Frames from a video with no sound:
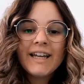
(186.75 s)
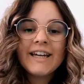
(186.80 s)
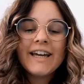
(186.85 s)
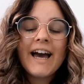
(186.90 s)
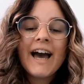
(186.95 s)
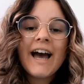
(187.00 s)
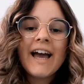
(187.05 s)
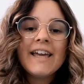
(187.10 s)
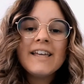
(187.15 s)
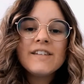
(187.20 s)

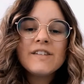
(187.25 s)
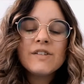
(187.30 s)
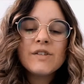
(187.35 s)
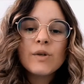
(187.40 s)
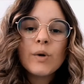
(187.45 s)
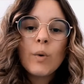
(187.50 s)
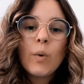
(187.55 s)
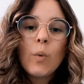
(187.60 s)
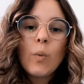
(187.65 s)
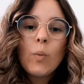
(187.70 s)
Guys,
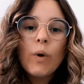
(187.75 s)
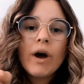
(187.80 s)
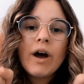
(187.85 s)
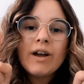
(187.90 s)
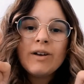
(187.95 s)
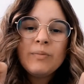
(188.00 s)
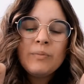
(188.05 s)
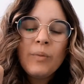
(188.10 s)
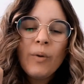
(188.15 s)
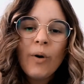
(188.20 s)

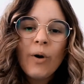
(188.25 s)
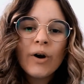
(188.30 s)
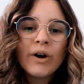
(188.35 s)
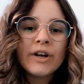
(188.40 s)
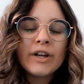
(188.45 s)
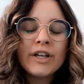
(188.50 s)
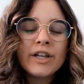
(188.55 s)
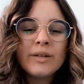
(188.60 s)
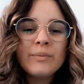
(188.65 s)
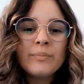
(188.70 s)
one
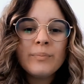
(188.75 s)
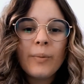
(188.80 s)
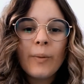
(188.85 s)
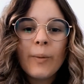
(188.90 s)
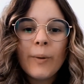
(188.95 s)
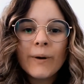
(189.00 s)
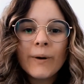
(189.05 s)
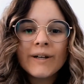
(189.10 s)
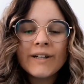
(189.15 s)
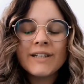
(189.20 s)
more
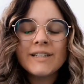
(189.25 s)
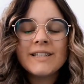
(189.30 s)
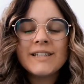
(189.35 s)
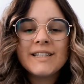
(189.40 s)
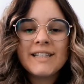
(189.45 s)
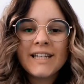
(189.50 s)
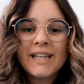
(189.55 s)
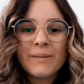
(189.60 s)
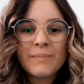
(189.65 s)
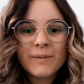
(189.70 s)

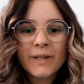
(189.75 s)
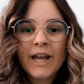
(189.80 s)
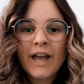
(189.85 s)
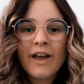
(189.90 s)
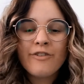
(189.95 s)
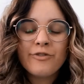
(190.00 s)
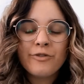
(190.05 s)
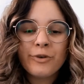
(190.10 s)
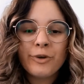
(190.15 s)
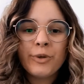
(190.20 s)
important tip that I
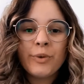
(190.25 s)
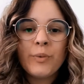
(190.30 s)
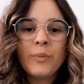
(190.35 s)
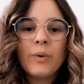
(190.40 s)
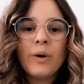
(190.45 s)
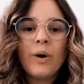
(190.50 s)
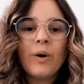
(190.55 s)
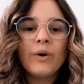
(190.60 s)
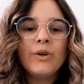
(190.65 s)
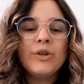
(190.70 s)
have for
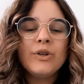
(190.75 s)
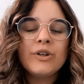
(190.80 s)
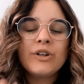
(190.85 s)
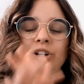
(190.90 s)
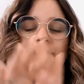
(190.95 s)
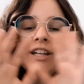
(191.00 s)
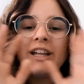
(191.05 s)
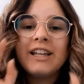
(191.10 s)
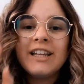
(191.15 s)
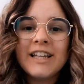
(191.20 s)
you all, you're
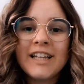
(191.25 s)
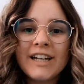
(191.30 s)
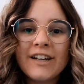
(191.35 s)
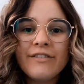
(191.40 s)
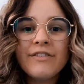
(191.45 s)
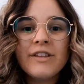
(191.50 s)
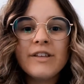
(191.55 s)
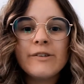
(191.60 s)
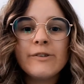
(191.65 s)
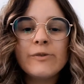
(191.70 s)
gonna
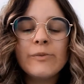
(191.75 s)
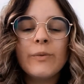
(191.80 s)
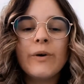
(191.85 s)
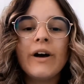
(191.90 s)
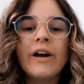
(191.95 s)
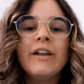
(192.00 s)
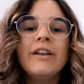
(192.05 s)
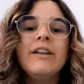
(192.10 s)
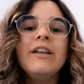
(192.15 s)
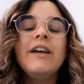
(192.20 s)
love this
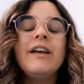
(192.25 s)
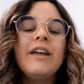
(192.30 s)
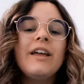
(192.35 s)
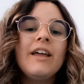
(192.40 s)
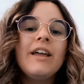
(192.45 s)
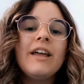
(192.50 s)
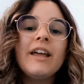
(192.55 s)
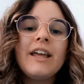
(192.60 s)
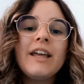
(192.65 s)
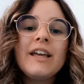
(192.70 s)
one,
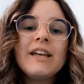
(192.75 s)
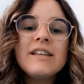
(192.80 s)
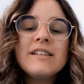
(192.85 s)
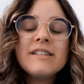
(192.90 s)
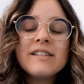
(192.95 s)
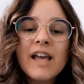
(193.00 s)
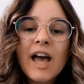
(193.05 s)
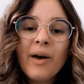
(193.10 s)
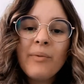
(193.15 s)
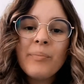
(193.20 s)

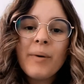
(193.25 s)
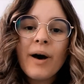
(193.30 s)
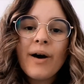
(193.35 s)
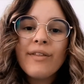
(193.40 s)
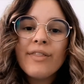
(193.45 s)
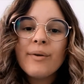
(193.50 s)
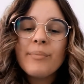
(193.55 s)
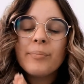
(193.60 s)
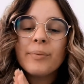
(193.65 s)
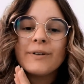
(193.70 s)
is
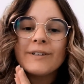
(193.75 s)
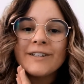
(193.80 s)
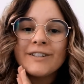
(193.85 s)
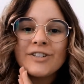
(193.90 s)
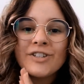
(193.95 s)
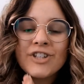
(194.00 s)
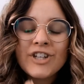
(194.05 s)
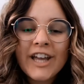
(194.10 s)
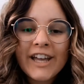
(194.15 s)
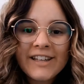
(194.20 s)
about the
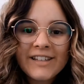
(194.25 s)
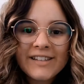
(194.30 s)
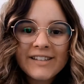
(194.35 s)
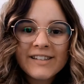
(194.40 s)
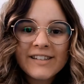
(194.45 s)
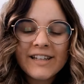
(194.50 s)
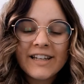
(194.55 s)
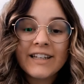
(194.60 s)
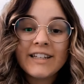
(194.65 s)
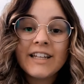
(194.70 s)

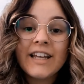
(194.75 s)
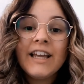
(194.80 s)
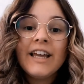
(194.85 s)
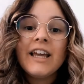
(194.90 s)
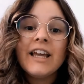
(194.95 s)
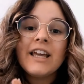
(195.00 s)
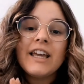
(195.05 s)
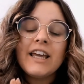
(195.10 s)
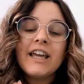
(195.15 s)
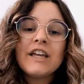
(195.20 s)
purchasing.
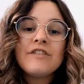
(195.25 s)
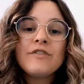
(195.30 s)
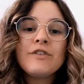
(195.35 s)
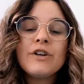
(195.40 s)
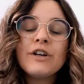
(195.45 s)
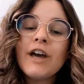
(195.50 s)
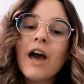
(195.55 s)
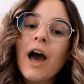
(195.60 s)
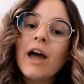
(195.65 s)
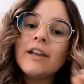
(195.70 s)
If
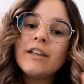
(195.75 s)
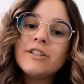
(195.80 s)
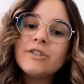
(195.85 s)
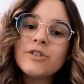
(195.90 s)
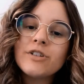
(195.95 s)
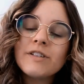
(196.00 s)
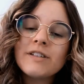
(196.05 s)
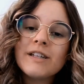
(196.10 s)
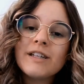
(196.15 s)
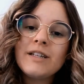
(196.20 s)
you got
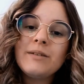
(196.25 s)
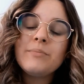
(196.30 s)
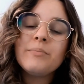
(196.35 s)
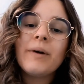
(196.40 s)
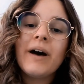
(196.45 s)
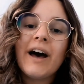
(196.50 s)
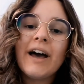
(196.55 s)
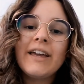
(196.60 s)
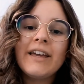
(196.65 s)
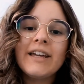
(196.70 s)
interested in
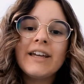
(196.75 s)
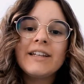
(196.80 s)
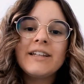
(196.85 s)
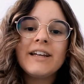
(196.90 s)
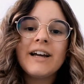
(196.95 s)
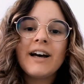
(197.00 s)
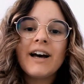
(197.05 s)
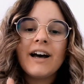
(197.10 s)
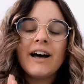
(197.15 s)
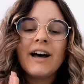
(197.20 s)

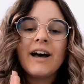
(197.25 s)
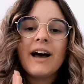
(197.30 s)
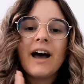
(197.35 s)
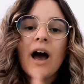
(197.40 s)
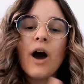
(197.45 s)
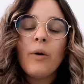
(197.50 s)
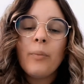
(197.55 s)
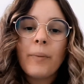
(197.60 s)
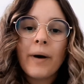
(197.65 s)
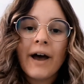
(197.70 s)
buying
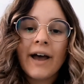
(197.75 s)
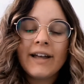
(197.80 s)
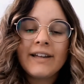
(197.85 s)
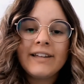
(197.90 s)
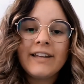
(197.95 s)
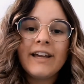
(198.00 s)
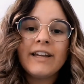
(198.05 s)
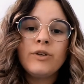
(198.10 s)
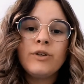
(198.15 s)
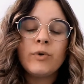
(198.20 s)
uh,
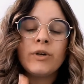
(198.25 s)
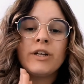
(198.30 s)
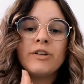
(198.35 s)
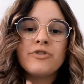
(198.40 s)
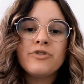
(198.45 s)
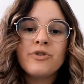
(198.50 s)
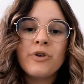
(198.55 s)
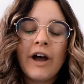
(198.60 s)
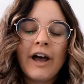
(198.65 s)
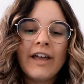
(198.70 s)
and you wanna
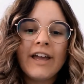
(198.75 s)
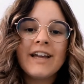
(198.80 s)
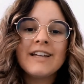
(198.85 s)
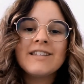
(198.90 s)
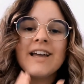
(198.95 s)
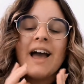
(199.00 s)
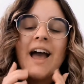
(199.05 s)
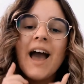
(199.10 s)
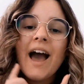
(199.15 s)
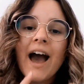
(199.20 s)
try
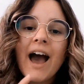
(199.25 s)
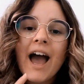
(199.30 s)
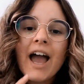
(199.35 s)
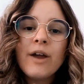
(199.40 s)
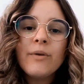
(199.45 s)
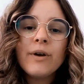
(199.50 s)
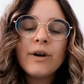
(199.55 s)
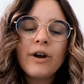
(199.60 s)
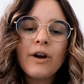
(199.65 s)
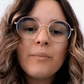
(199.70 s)
it,
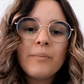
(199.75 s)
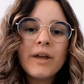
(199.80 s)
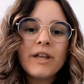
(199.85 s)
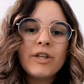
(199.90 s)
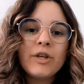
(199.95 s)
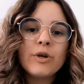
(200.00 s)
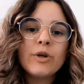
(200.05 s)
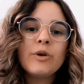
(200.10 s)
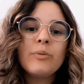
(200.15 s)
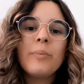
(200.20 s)
I
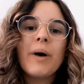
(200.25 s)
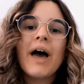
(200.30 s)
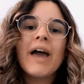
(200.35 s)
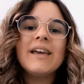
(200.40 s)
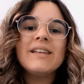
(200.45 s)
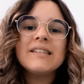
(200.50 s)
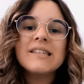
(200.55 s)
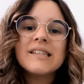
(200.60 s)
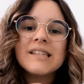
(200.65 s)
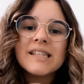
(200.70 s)
recommend you to
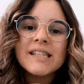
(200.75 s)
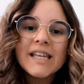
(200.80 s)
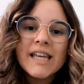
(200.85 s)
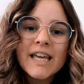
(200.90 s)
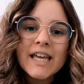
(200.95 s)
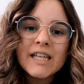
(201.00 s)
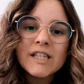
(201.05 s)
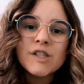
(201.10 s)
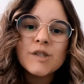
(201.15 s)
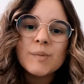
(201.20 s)
buy
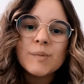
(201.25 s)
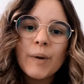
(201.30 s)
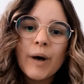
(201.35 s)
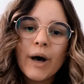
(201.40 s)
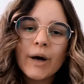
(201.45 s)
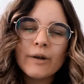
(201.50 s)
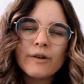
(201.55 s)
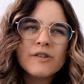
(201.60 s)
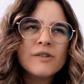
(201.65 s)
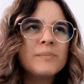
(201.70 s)
six
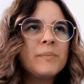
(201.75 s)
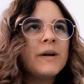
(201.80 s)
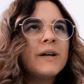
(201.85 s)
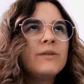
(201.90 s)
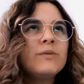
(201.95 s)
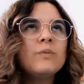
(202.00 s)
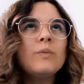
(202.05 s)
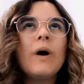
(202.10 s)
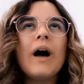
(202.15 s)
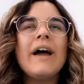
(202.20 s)
bottles.
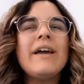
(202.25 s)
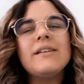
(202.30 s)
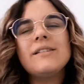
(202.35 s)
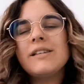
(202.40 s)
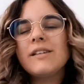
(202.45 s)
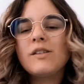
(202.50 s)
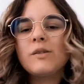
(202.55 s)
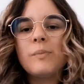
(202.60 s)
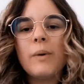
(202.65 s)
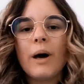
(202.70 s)
But why
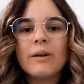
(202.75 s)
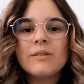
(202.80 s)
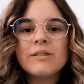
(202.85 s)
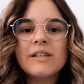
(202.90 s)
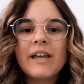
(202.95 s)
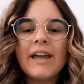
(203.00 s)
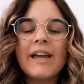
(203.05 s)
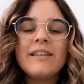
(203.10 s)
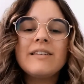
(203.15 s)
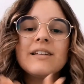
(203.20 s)
six
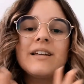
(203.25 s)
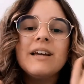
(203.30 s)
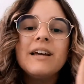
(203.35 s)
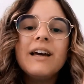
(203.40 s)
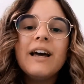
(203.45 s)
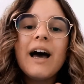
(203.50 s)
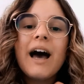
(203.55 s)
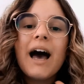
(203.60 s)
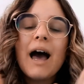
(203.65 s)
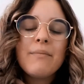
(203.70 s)
bottles, Kate?
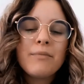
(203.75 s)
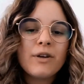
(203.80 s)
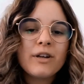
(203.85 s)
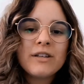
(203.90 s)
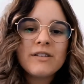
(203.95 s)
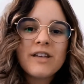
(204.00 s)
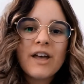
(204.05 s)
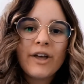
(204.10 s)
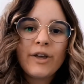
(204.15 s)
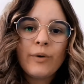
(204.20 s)
I'm
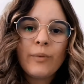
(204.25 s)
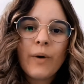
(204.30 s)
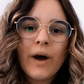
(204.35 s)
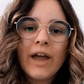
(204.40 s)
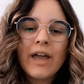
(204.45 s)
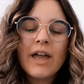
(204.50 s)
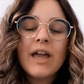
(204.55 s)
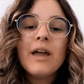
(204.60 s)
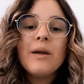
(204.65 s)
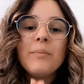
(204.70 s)
gonna tell you
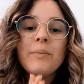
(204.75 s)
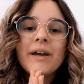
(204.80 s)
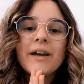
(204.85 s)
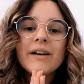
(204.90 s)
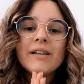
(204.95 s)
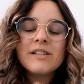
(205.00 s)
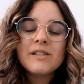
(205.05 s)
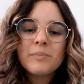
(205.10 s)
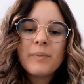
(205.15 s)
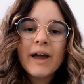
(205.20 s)
why.
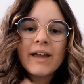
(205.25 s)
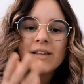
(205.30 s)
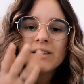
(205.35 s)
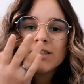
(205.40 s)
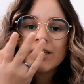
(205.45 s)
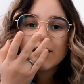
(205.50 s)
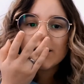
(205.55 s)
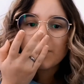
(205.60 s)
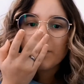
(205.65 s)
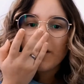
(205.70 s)
Because buying
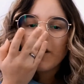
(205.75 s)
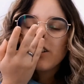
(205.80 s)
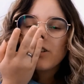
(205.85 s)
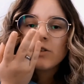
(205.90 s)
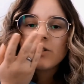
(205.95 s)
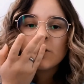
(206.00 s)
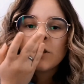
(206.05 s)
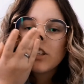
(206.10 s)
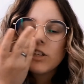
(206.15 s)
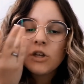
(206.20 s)
six
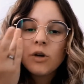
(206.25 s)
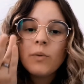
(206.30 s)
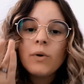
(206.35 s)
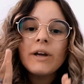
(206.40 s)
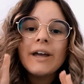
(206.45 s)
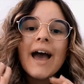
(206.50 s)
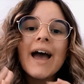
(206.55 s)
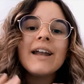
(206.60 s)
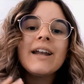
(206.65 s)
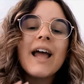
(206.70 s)
bottles, you will
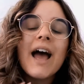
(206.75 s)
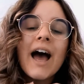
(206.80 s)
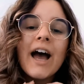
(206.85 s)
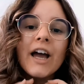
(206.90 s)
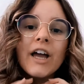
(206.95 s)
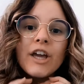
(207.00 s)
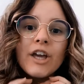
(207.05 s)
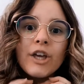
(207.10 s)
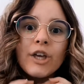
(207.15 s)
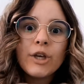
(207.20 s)
get
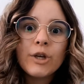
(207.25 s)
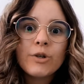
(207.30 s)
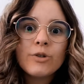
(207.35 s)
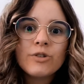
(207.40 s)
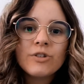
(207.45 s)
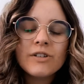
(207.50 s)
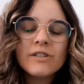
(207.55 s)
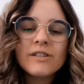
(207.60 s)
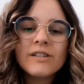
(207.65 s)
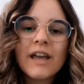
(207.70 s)
a
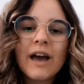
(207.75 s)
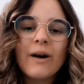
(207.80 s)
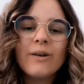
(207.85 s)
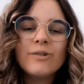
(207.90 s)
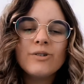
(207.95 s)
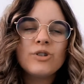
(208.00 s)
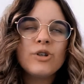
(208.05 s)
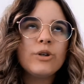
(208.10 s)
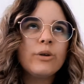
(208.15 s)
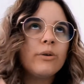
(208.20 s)
huge
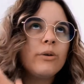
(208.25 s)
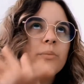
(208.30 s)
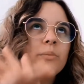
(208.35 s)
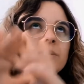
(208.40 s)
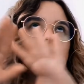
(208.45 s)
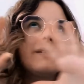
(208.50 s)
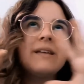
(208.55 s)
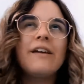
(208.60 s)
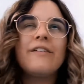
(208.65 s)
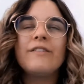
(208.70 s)
discount, so you'll
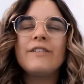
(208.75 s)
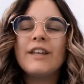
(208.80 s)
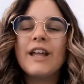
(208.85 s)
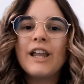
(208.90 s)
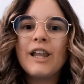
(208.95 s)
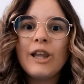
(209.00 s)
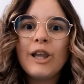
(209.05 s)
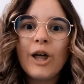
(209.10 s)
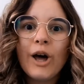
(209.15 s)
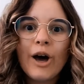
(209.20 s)
be saving
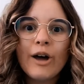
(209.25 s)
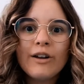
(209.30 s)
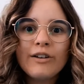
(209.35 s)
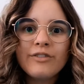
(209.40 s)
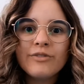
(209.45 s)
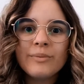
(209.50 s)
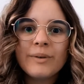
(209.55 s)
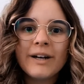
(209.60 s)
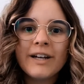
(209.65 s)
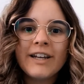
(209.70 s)
a lot
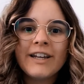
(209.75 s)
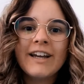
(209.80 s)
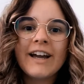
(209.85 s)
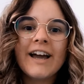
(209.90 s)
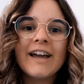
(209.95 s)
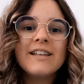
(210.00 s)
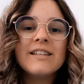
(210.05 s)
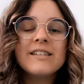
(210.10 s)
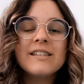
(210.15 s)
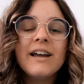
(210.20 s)
of money,
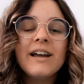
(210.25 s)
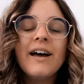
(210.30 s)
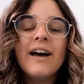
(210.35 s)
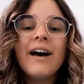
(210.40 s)
guys.